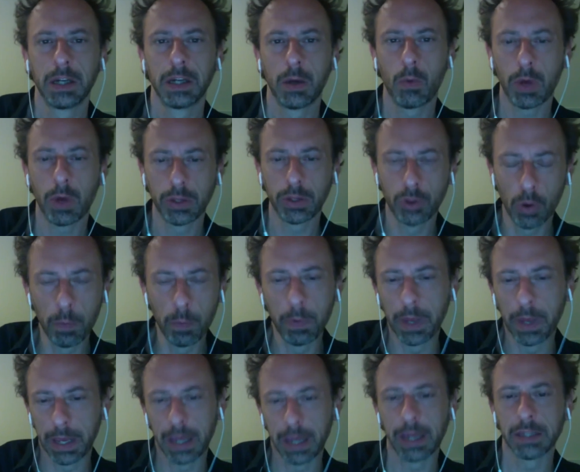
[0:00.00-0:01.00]

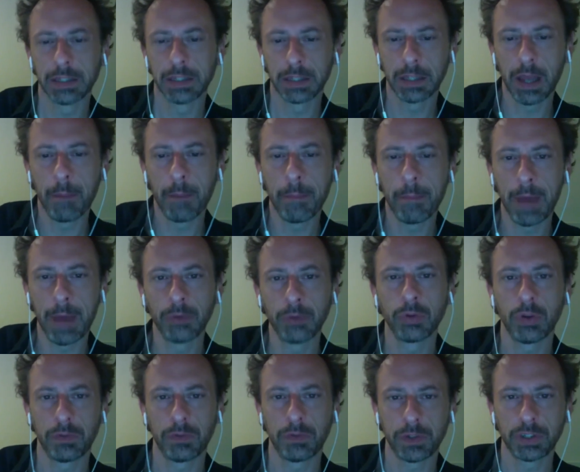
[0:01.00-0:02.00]
quadruplicates the
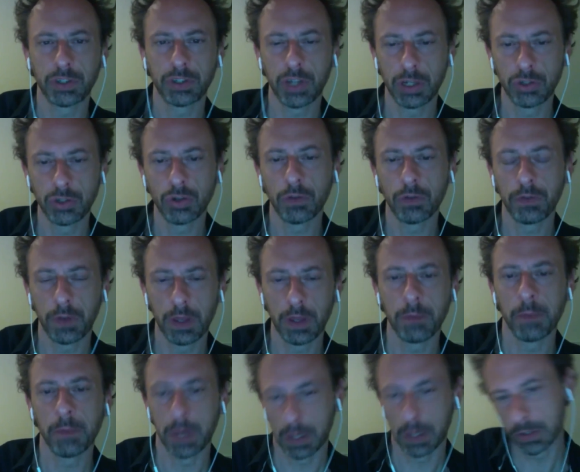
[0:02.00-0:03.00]
amount of exchange yeah. of
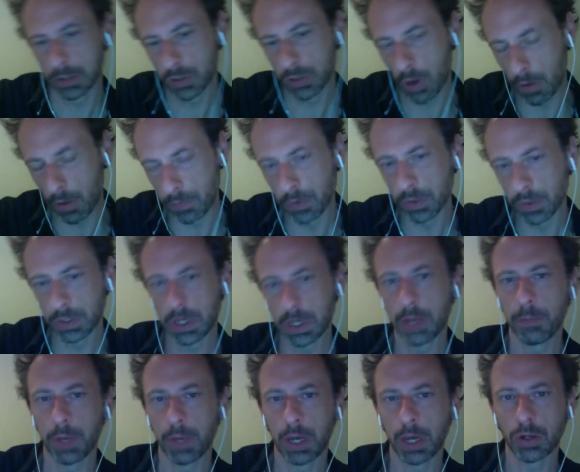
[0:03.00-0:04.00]
emails, obviously,
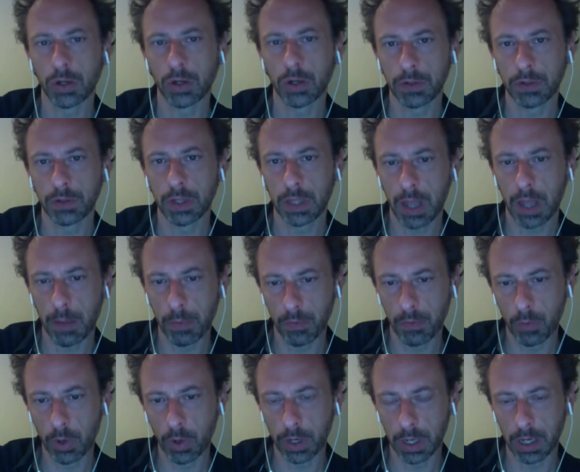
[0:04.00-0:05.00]
yeah. because of the type of
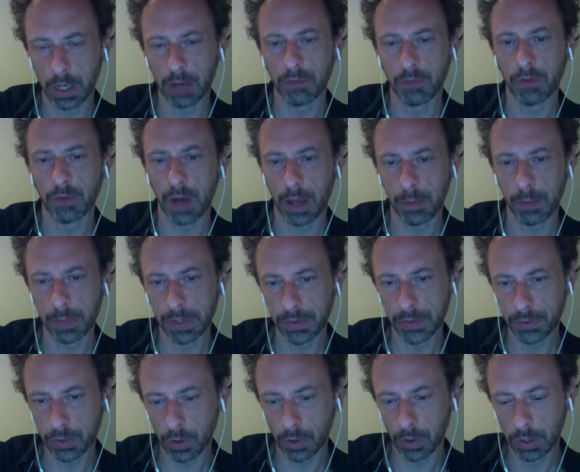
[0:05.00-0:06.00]
working environment.
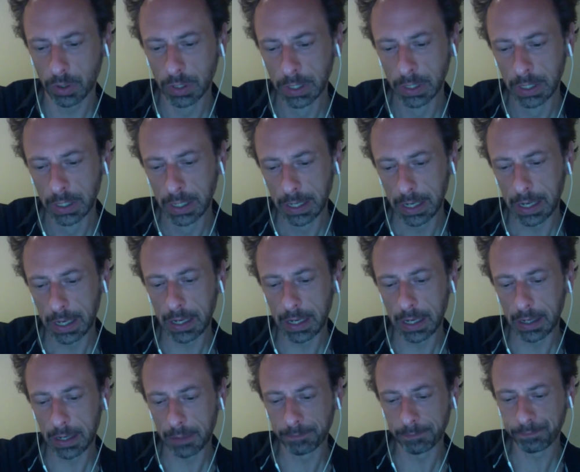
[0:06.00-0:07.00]
So,
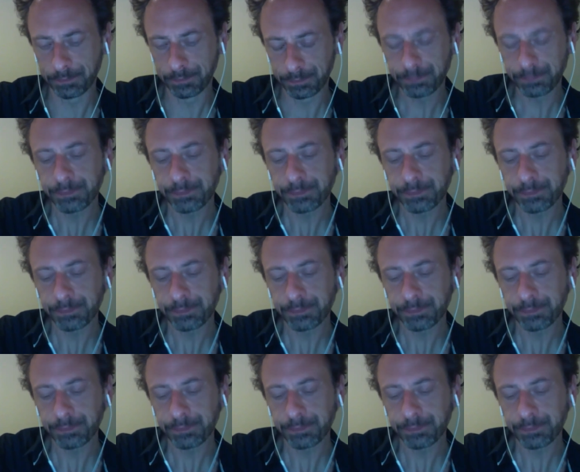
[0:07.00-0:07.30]
um,